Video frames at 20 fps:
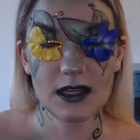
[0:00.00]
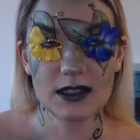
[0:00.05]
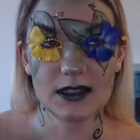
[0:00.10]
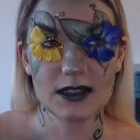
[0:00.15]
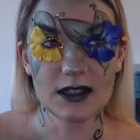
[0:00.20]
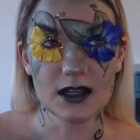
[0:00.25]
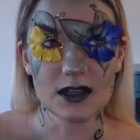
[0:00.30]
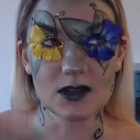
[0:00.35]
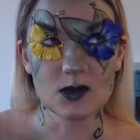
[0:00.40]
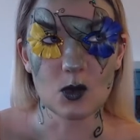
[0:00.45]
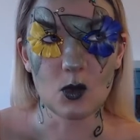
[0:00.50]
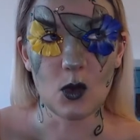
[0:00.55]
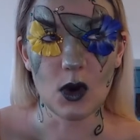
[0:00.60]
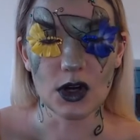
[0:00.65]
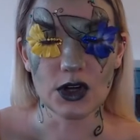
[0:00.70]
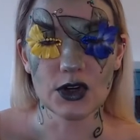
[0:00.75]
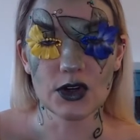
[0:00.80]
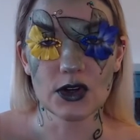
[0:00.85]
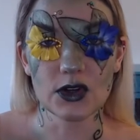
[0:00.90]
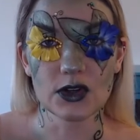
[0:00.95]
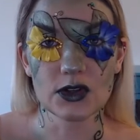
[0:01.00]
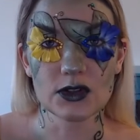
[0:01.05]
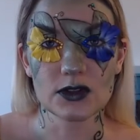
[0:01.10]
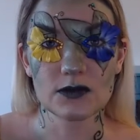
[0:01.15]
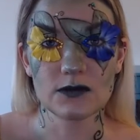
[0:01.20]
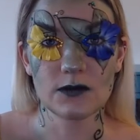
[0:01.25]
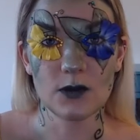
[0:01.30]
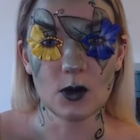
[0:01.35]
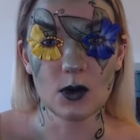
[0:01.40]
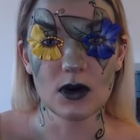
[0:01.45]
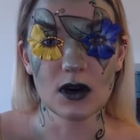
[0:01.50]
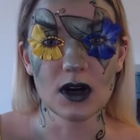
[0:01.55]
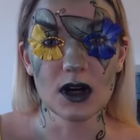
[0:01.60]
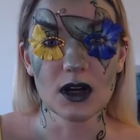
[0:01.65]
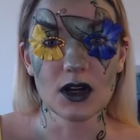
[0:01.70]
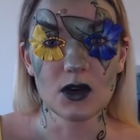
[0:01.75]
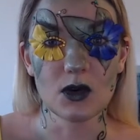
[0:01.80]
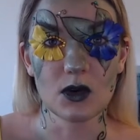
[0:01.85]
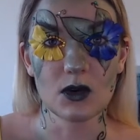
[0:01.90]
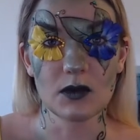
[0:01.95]
does wonders for
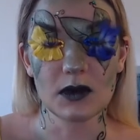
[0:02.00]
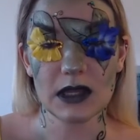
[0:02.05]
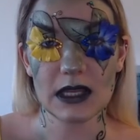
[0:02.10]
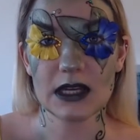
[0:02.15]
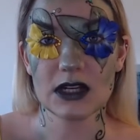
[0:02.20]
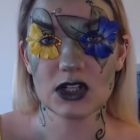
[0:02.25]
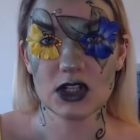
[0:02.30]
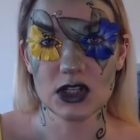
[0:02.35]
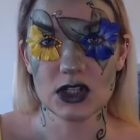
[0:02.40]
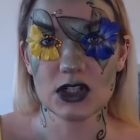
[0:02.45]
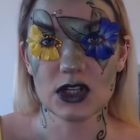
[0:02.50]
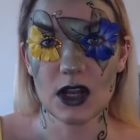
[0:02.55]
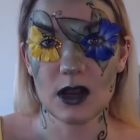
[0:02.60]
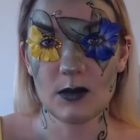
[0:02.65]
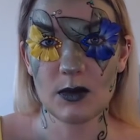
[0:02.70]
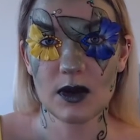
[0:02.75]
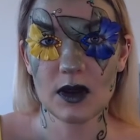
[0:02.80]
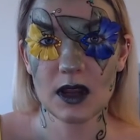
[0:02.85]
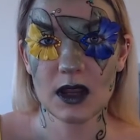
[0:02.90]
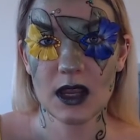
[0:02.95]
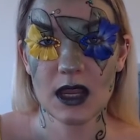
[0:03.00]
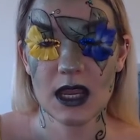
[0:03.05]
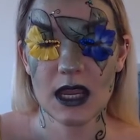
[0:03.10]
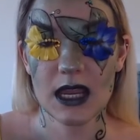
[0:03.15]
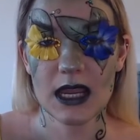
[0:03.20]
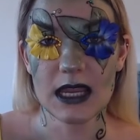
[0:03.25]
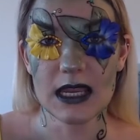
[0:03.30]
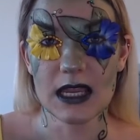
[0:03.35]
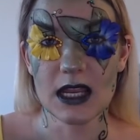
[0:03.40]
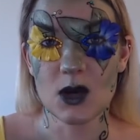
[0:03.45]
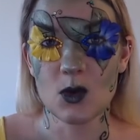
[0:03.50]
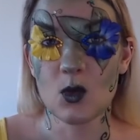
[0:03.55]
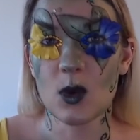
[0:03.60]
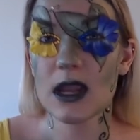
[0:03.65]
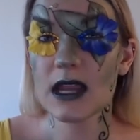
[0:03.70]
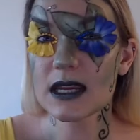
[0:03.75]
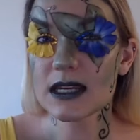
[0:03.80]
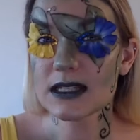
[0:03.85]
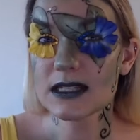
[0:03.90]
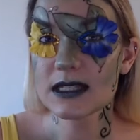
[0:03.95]
your relationship in
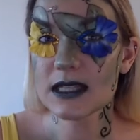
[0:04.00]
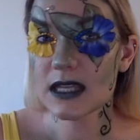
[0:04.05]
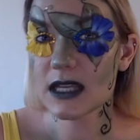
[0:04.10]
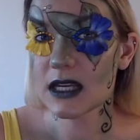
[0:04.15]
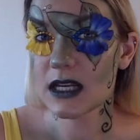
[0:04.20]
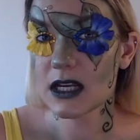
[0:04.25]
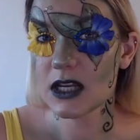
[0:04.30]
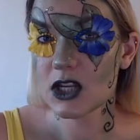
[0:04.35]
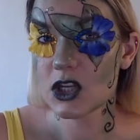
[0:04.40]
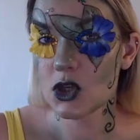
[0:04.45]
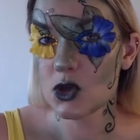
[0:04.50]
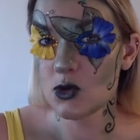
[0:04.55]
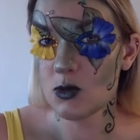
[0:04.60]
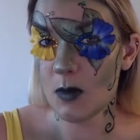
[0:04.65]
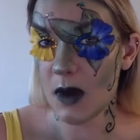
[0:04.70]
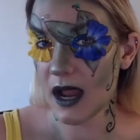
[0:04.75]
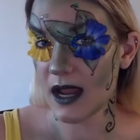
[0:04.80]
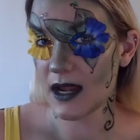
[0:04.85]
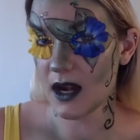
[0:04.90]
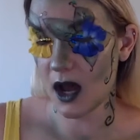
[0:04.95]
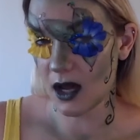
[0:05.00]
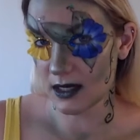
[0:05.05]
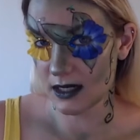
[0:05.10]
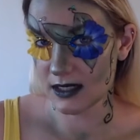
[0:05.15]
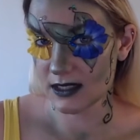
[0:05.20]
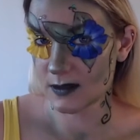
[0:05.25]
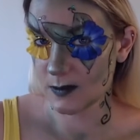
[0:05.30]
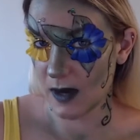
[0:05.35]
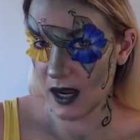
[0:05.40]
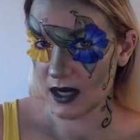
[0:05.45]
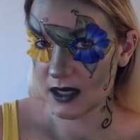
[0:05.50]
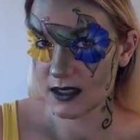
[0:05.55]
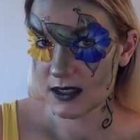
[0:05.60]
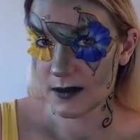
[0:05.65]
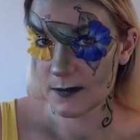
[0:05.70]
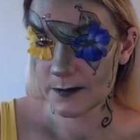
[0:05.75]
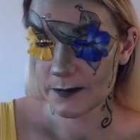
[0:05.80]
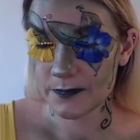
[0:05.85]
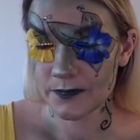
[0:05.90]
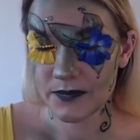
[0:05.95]
ways that you might not expect.
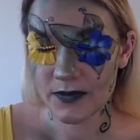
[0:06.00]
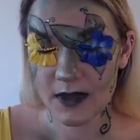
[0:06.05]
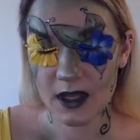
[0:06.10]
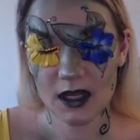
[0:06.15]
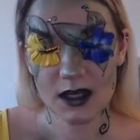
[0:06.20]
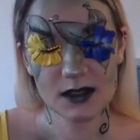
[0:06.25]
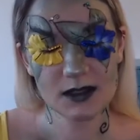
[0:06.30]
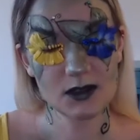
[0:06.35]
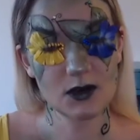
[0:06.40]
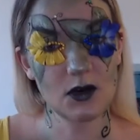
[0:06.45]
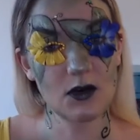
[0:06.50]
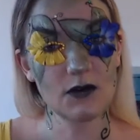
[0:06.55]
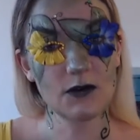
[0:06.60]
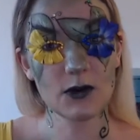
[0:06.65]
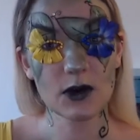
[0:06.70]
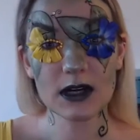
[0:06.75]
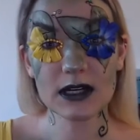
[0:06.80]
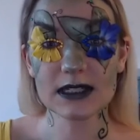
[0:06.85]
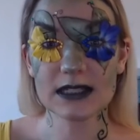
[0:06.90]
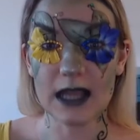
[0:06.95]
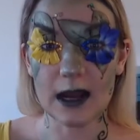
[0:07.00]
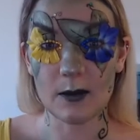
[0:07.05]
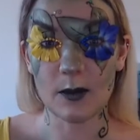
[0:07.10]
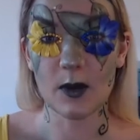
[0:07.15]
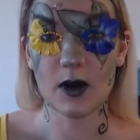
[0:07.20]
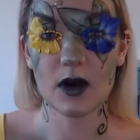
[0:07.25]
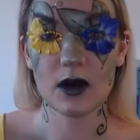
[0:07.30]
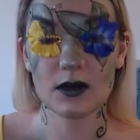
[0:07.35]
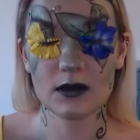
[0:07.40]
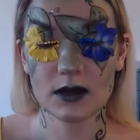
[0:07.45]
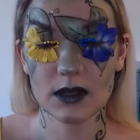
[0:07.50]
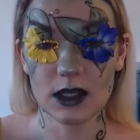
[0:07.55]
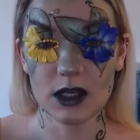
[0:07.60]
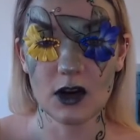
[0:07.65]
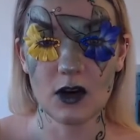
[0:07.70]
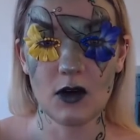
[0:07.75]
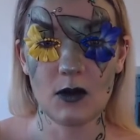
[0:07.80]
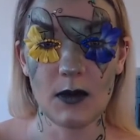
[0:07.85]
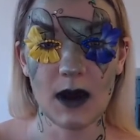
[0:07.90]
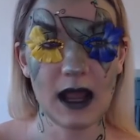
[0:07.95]
So, for example, you
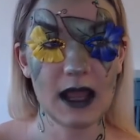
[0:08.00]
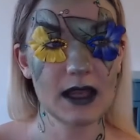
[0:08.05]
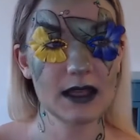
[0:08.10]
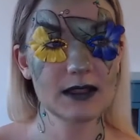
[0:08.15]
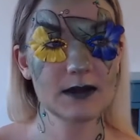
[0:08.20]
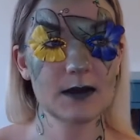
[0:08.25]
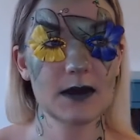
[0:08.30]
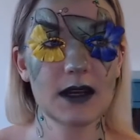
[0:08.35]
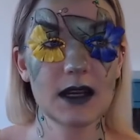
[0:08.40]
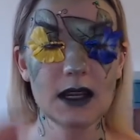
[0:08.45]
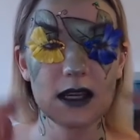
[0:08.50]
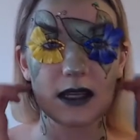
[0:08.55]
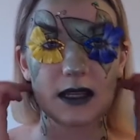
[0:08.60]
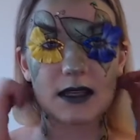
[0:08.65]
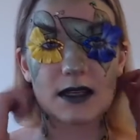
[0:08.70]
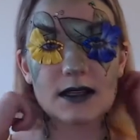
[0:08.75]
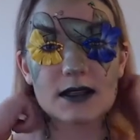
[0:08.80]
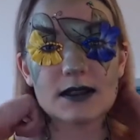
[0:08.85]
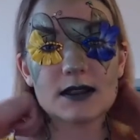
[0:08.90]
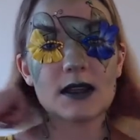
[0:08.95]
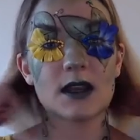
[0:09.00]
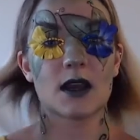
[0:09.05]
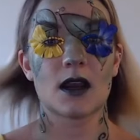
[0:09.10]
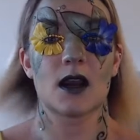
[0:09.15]
know, my husband is